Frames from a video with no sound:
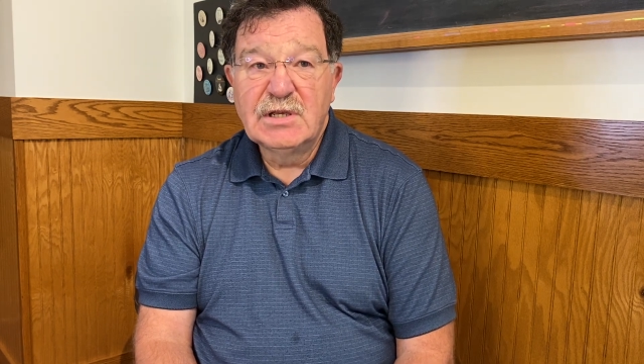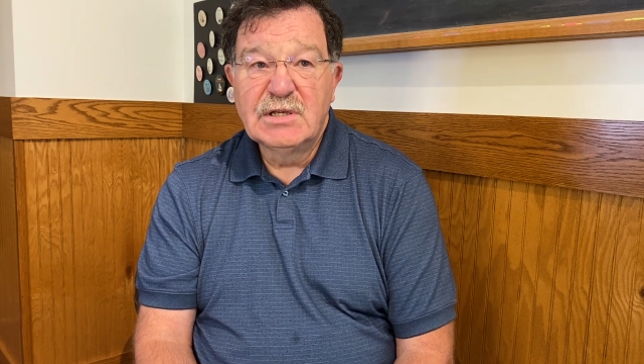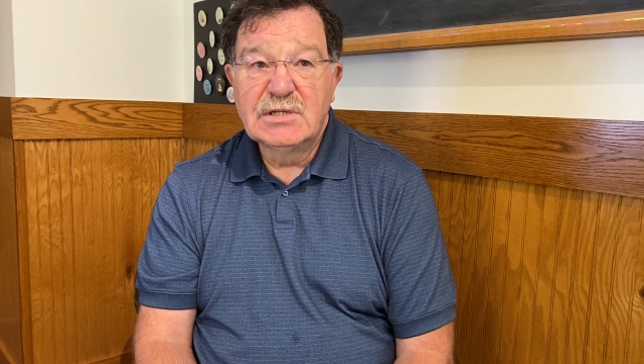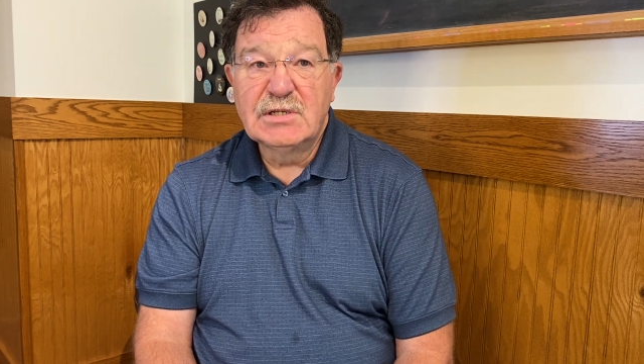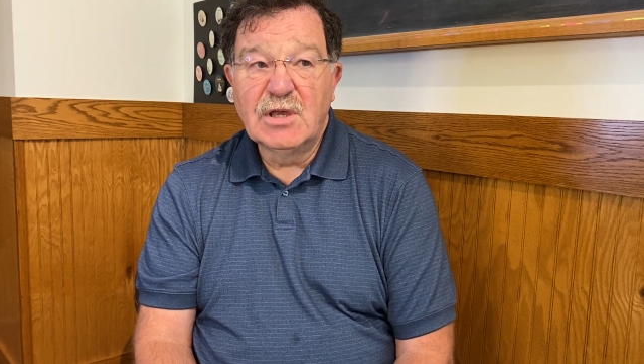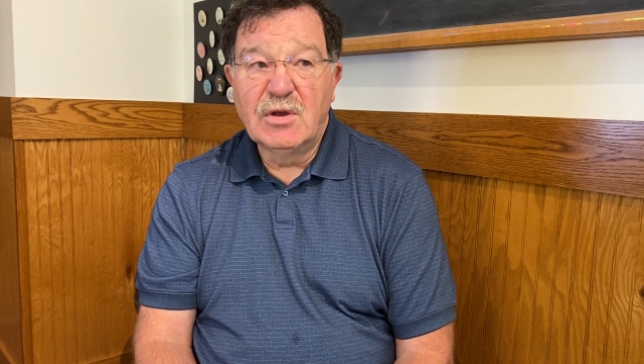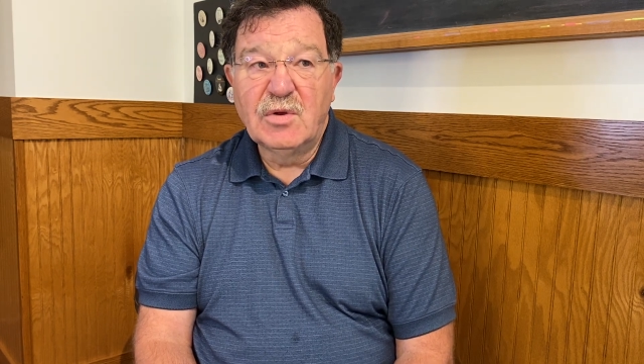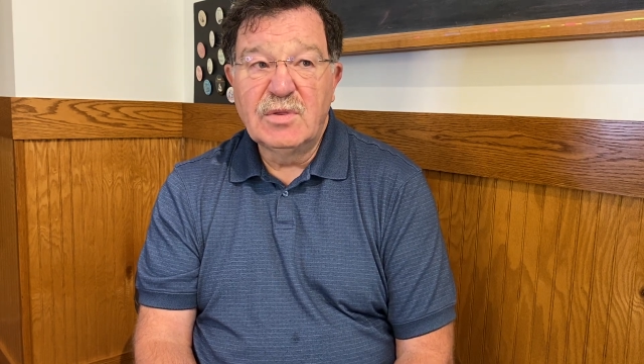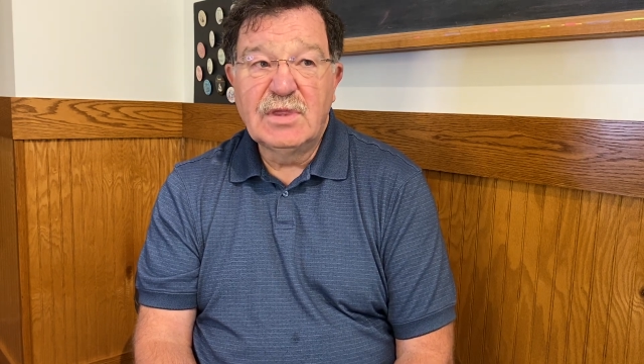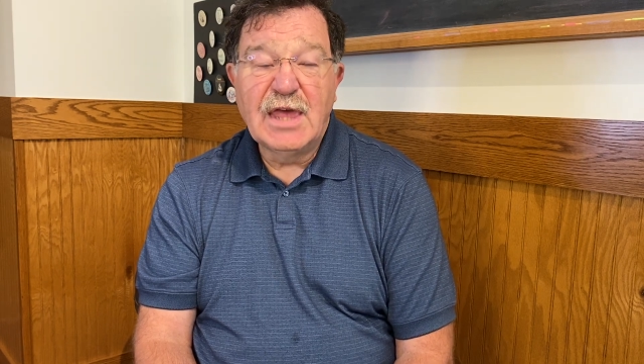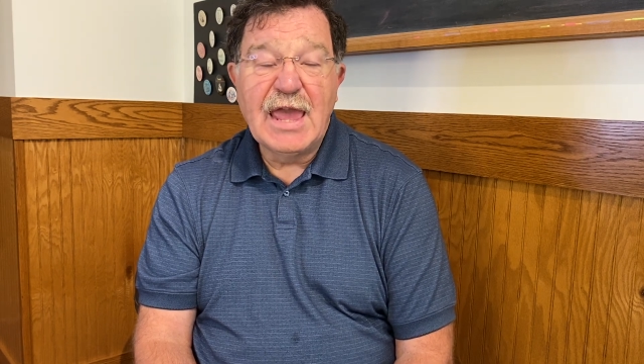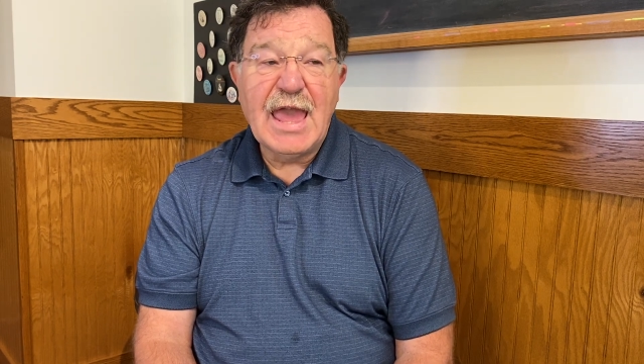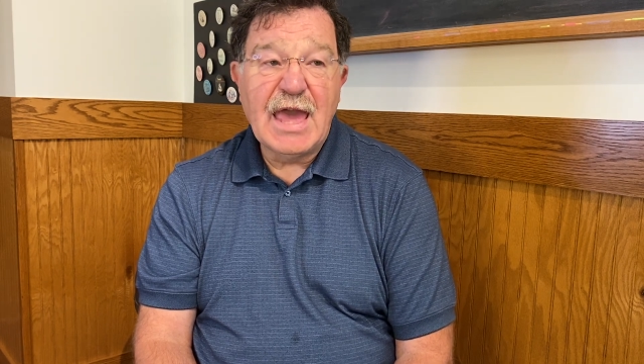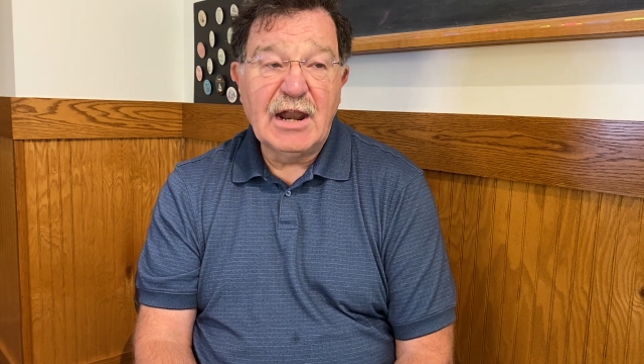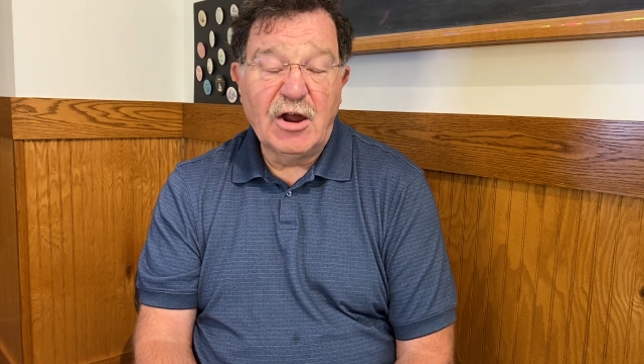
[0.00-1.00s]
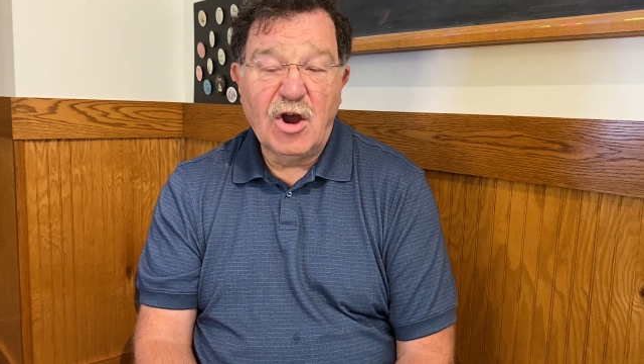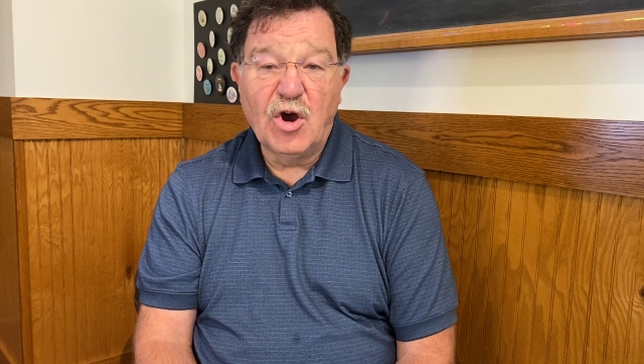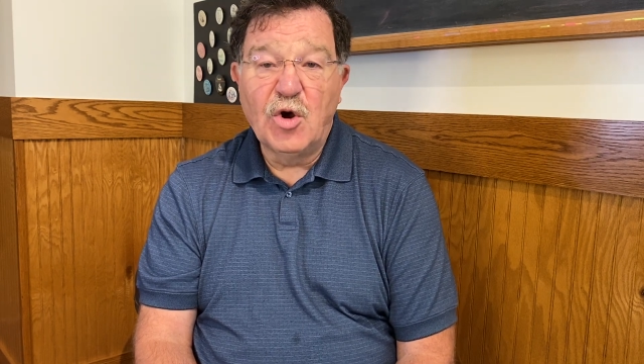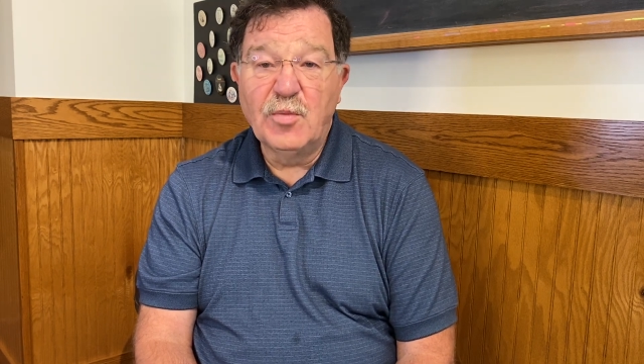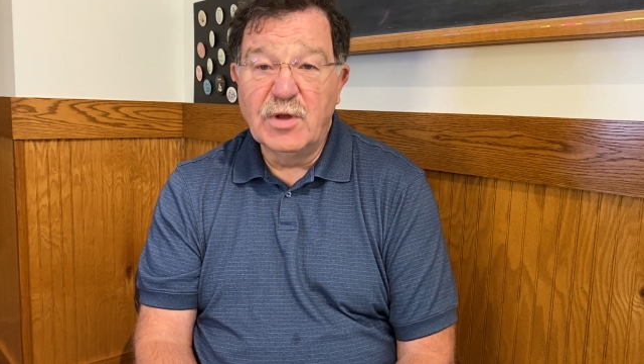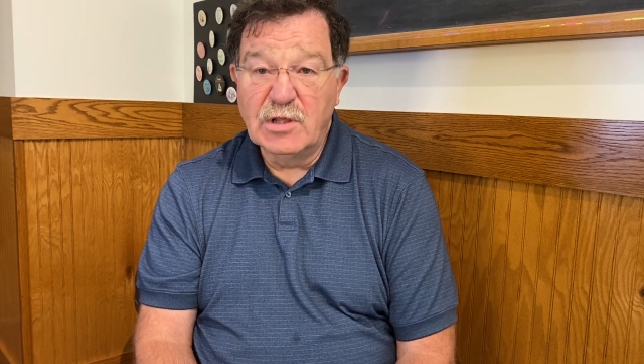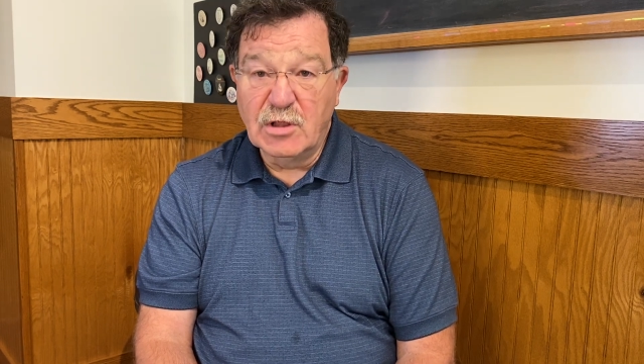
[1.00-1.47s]
So they had a
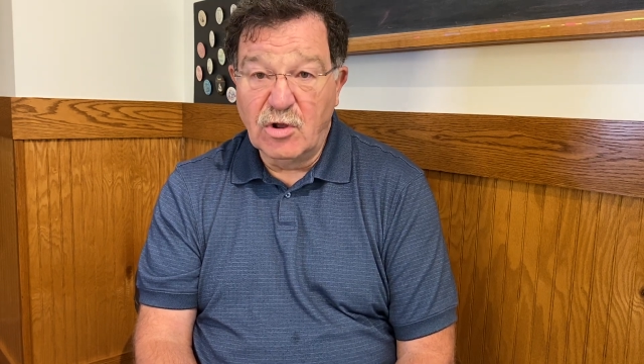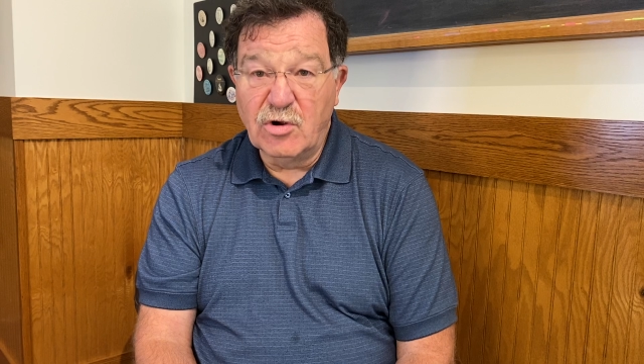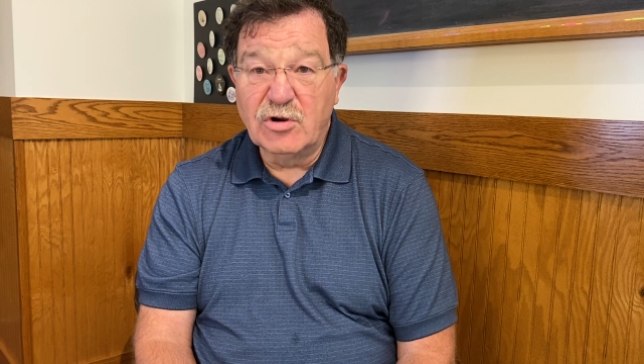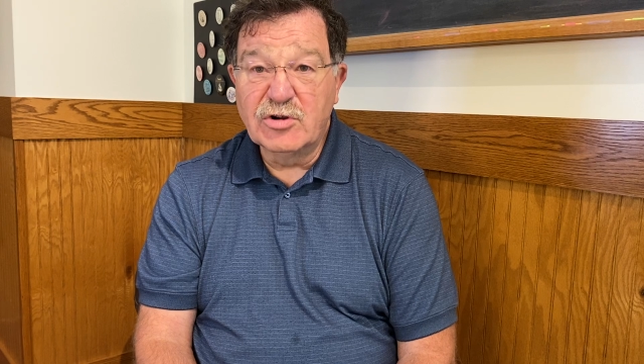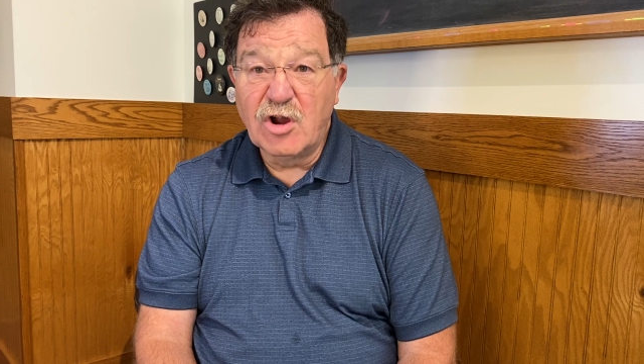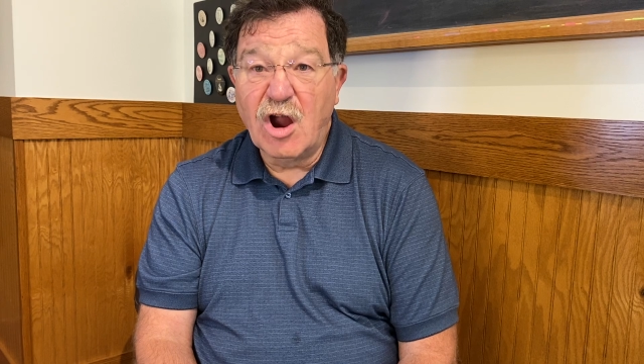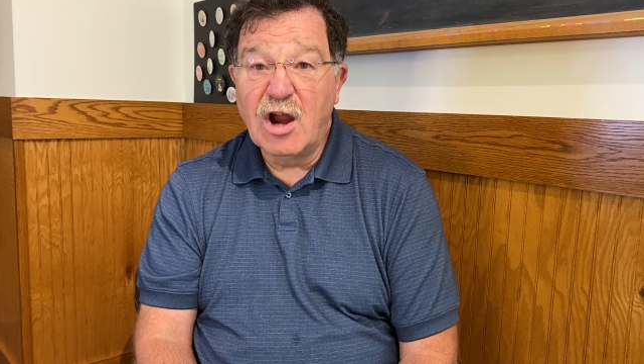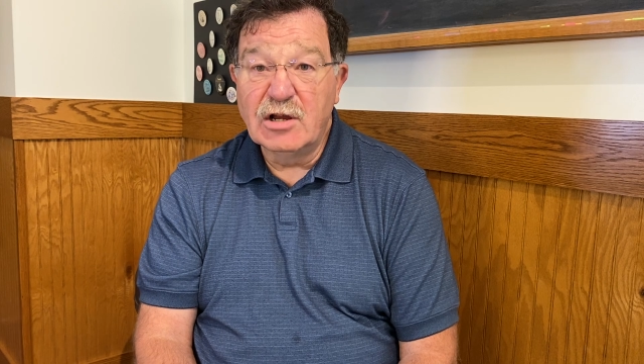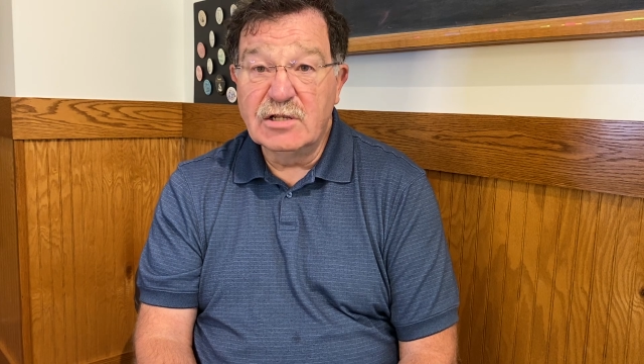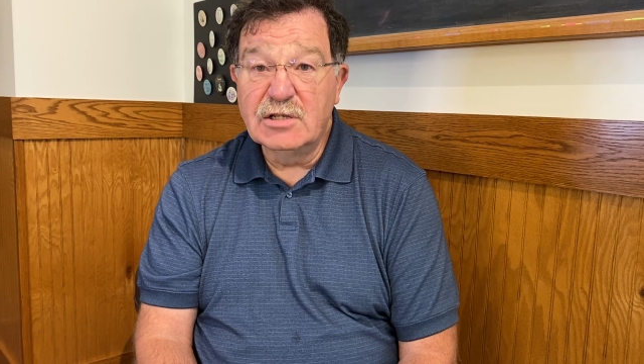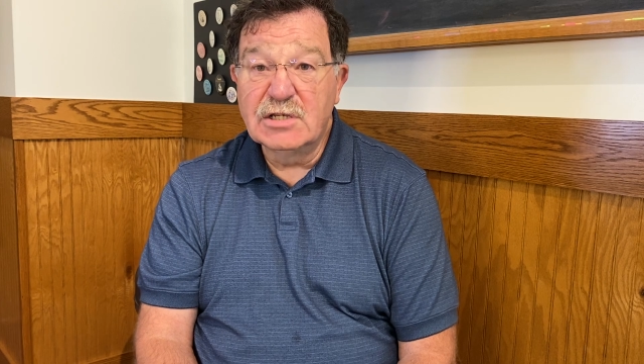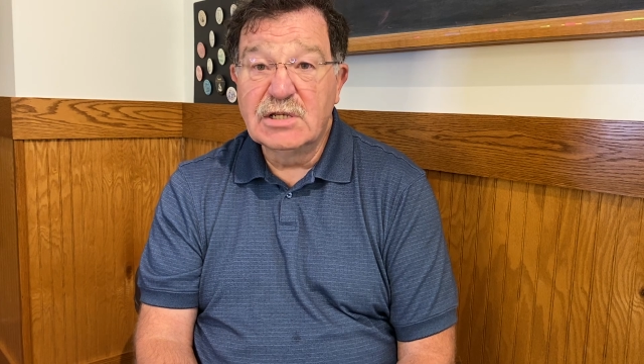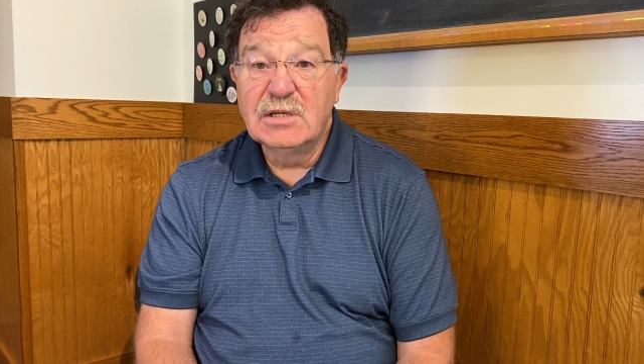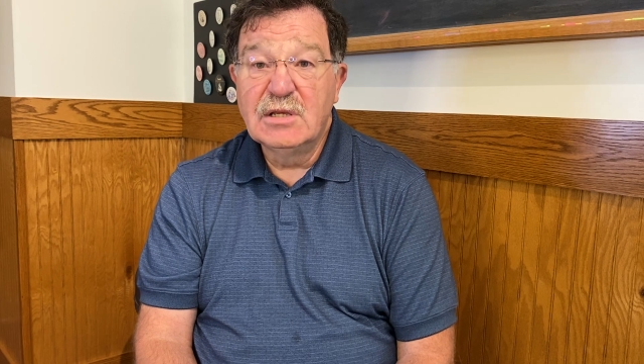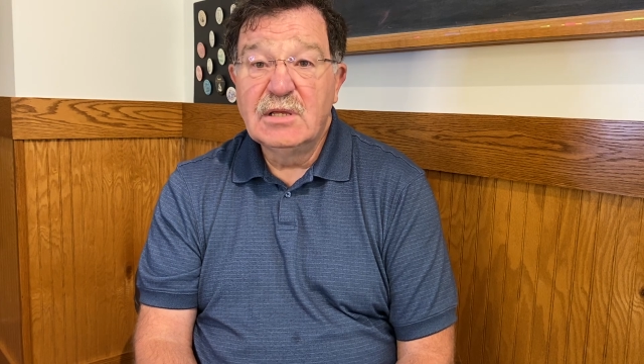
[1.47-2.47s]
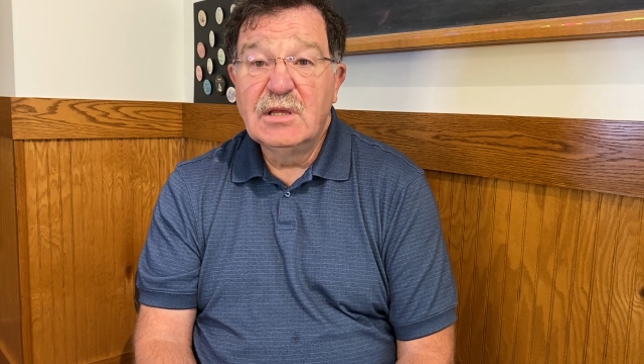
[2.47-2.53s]
home in Laurel Gardens